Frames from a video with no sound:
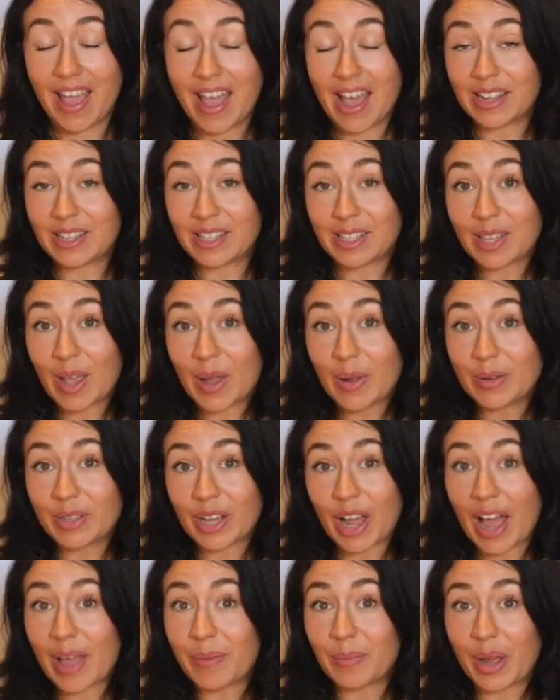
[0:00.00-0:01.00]
And so
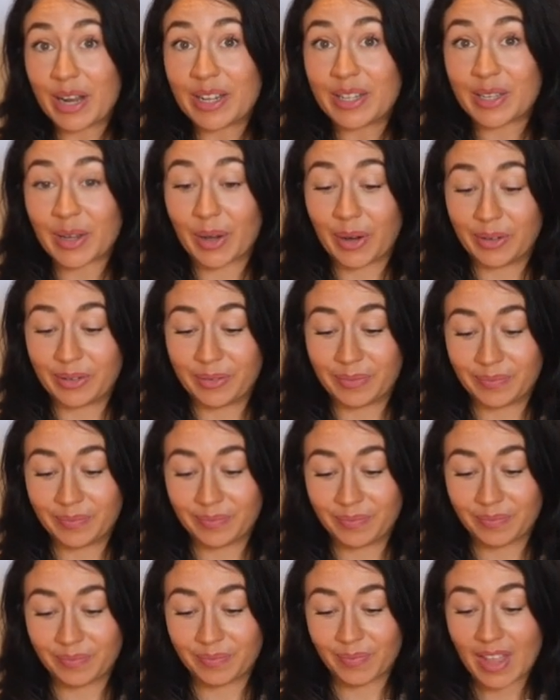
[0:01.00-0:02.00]
time went on,
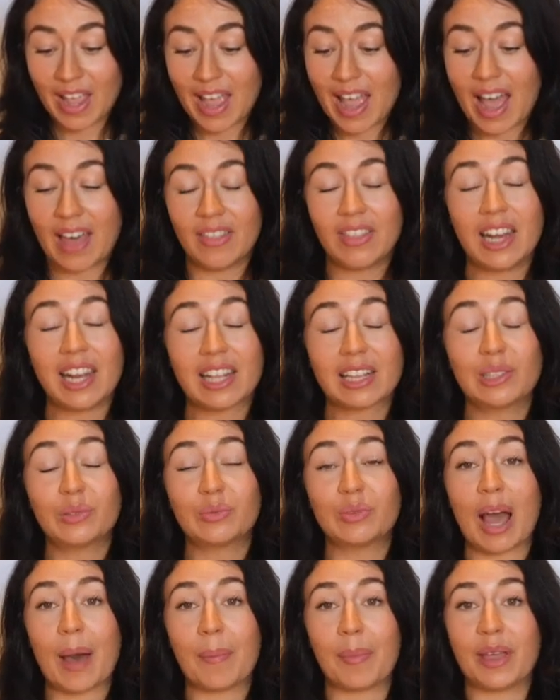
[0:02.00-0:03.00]
and the little
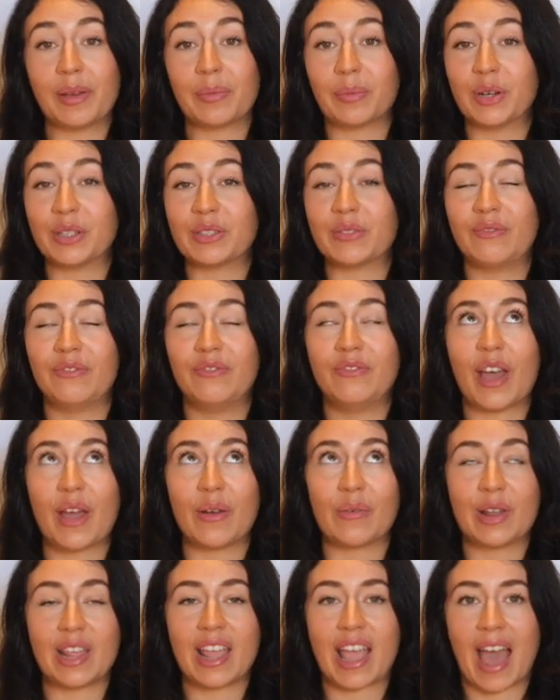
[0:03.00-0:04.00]
rabbit was
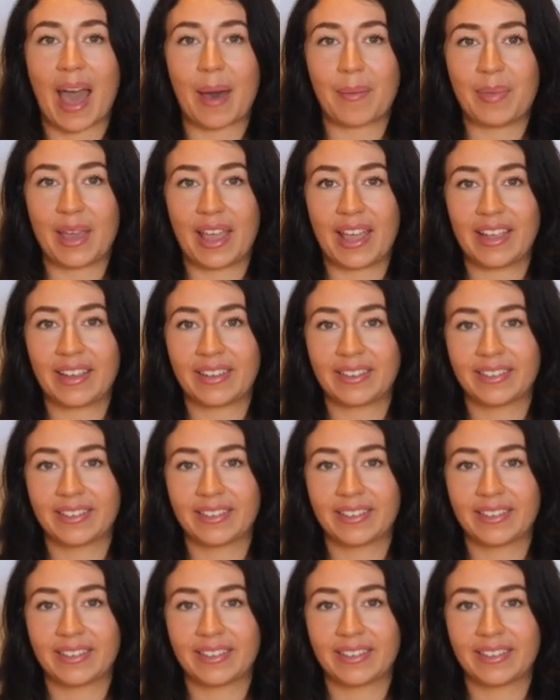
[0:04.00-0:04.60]
very happy.